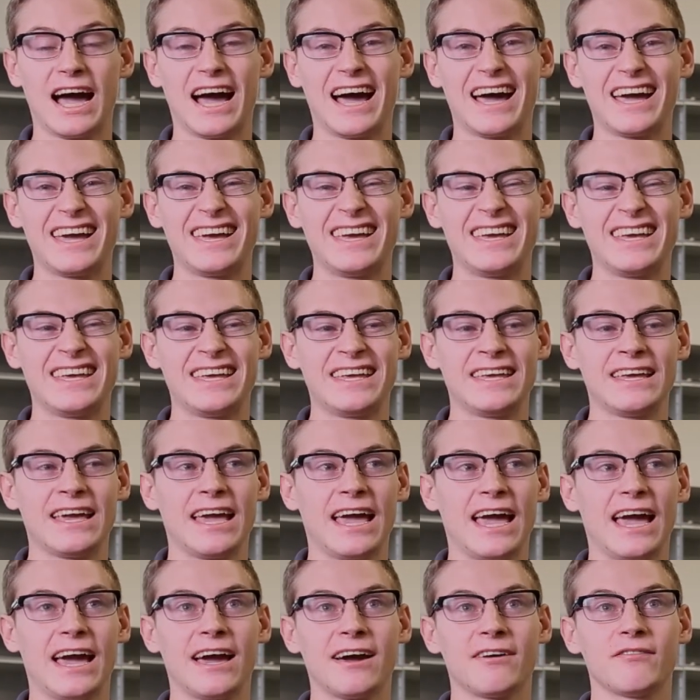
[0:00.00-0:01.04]
I
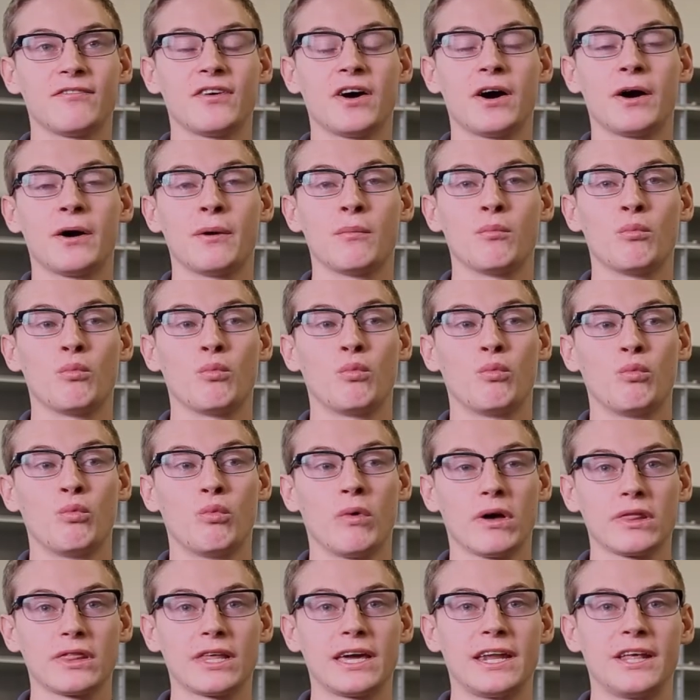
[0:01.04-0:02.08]
have
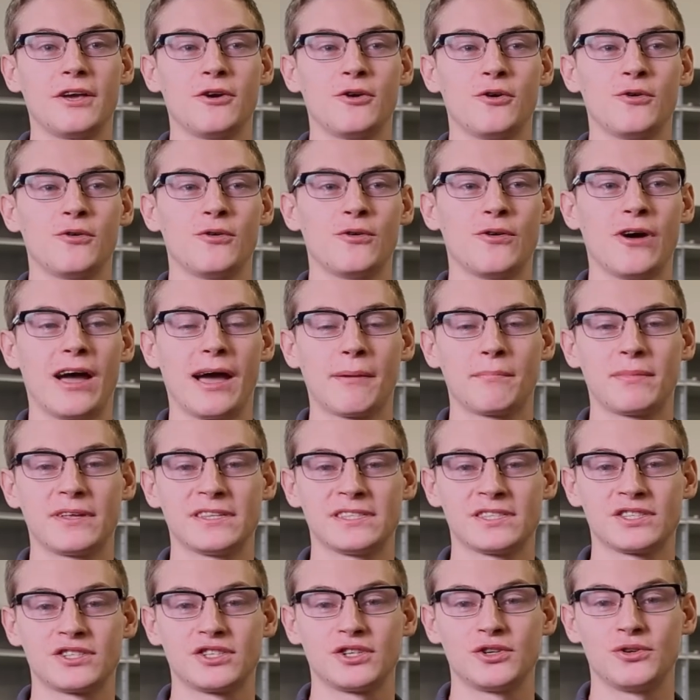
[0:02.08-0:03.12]
one lady who
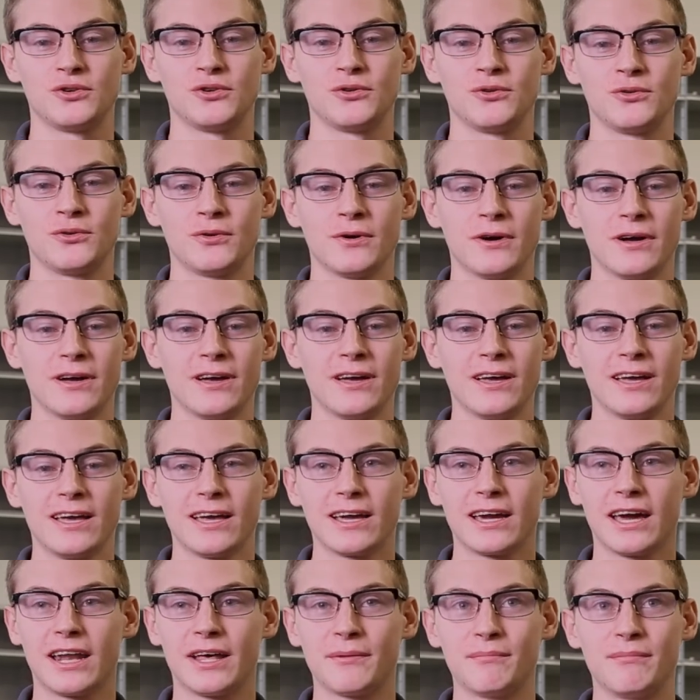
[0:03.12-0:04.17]
happens to
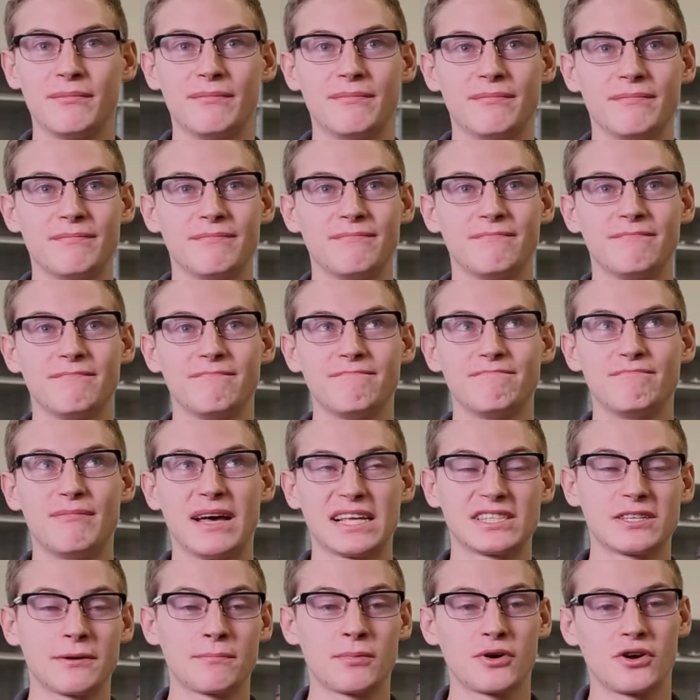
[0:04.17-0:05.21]
kind of
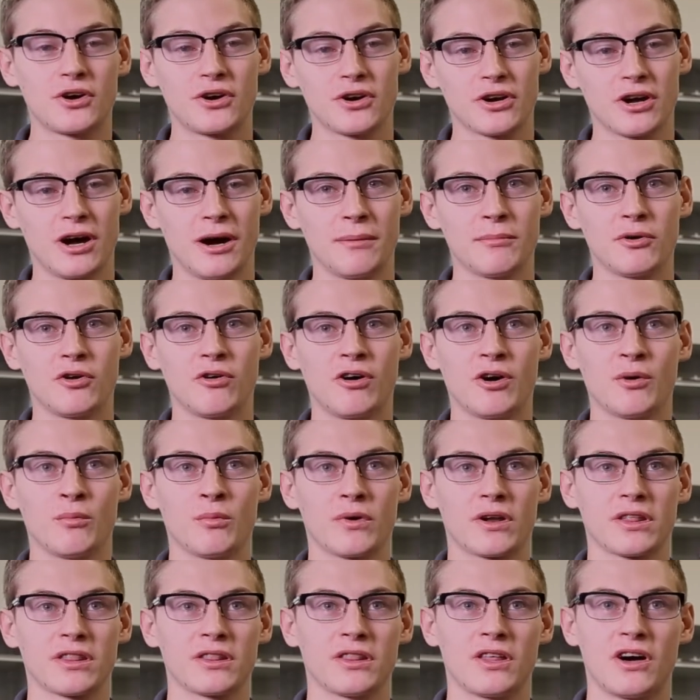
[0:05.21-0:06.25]
mess up her combo on
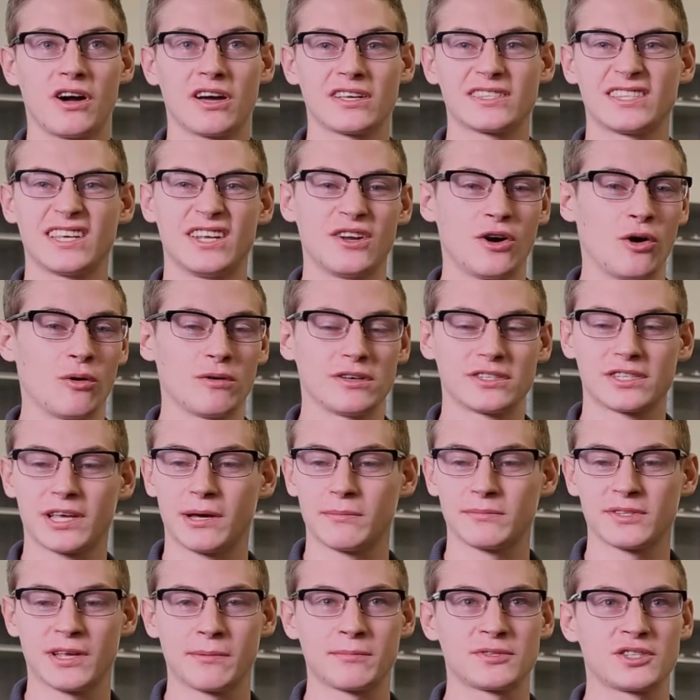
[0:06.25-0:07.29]
one of the locks and always
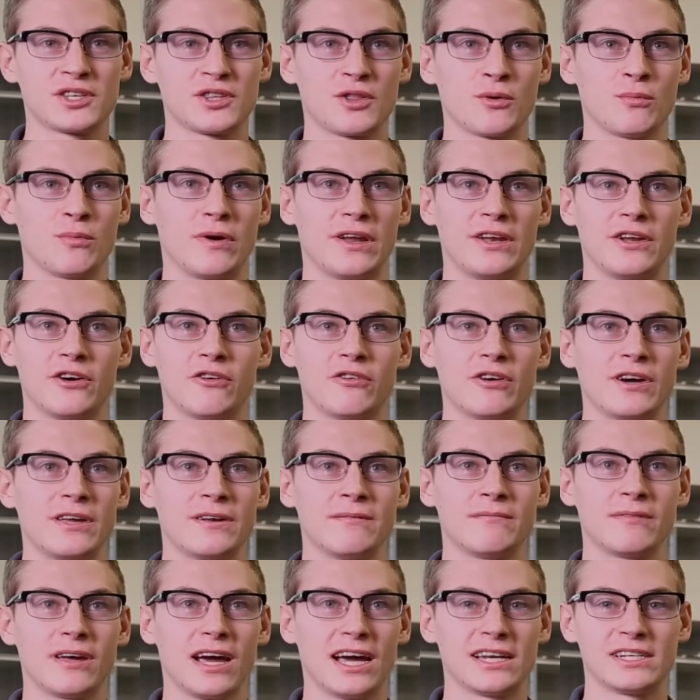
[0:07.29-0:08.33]
comes up to the window,
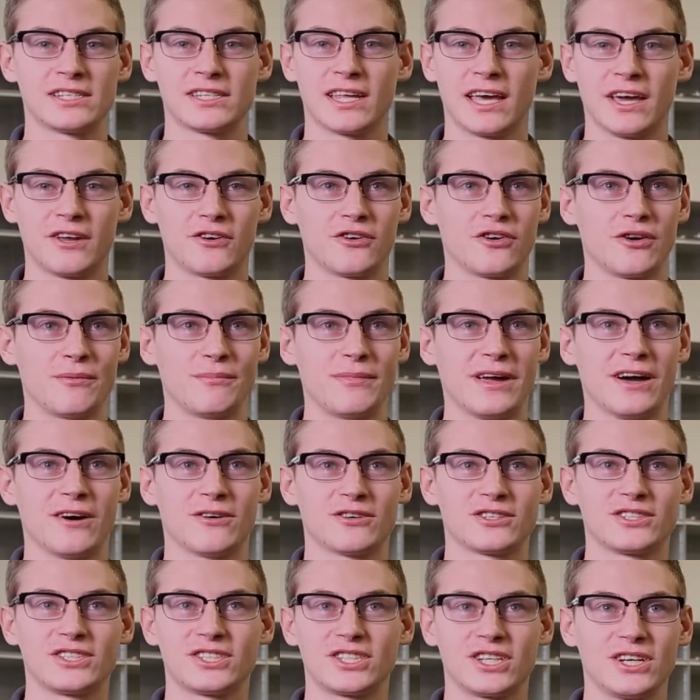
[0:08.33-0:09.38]
and I just hand her a
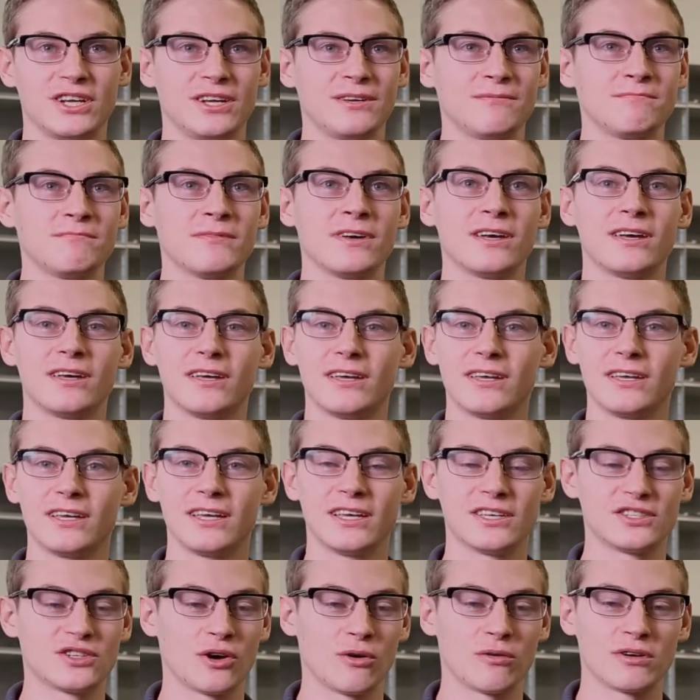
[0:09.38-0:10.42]
mouse. She
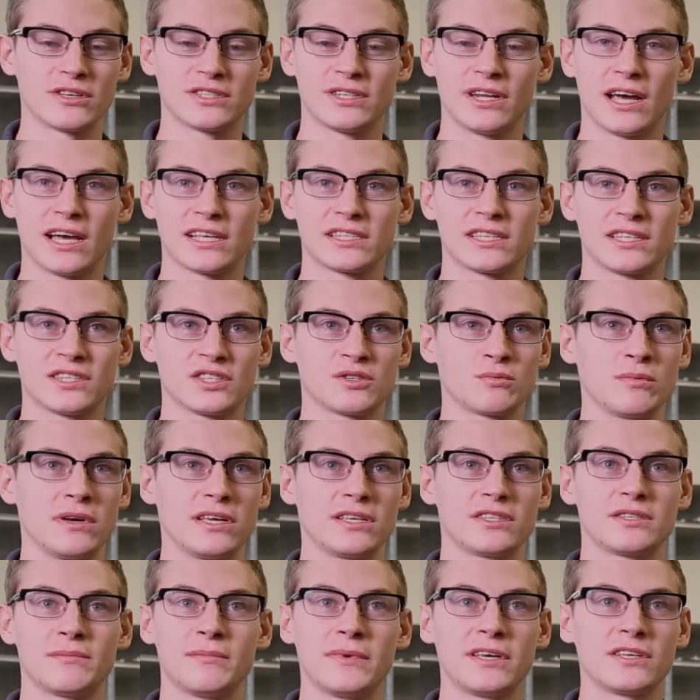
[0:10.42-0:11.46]
is always nice and
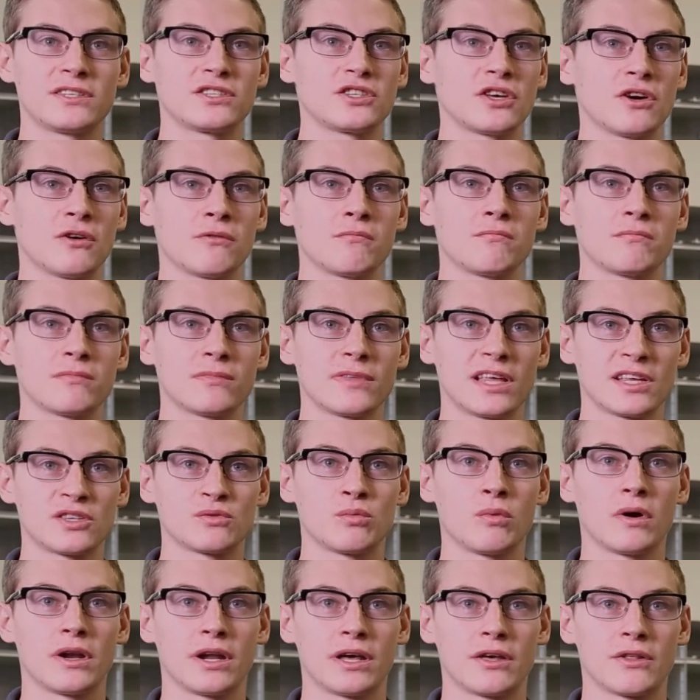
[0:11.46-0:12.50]
sweet to me, so that's
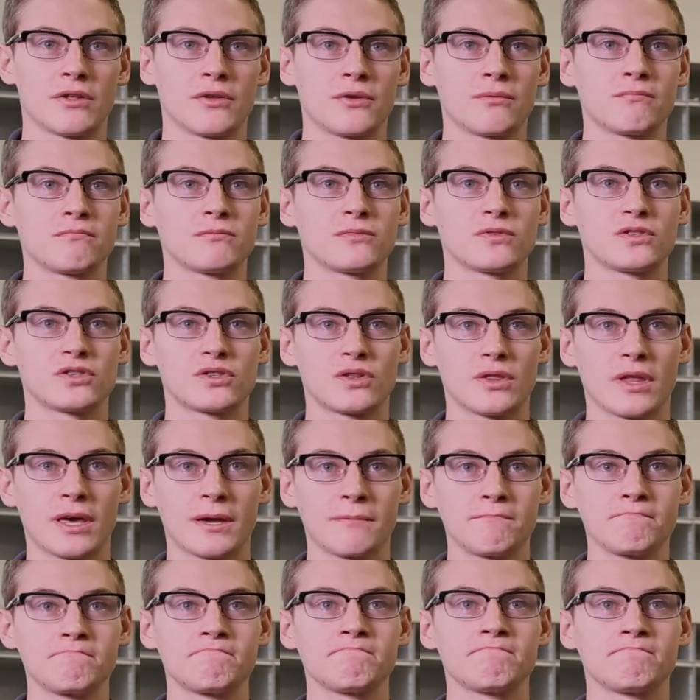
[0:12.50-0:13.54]
one other
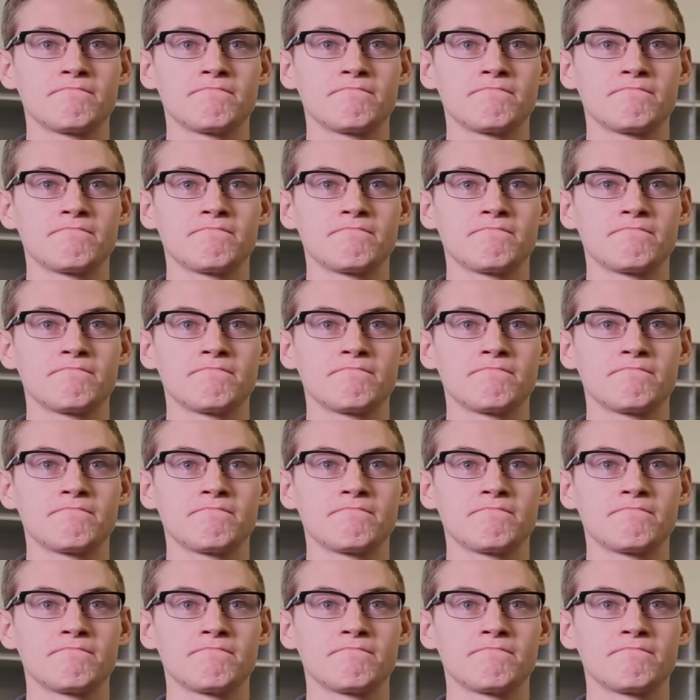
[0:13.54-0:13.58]
thing.